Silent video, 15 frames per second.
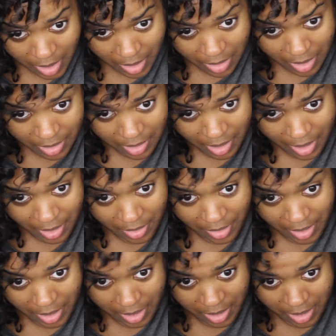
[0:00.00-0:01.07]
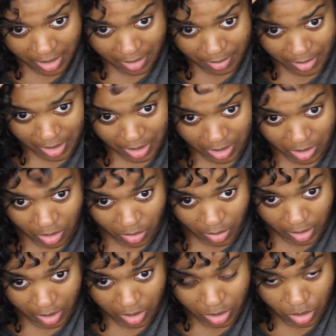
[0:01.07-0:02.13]
this area I'm just
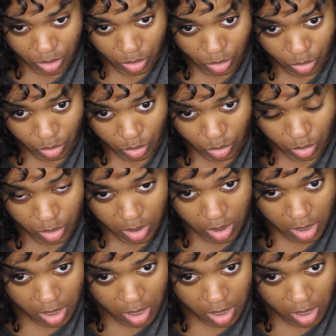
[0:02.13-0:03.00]
going to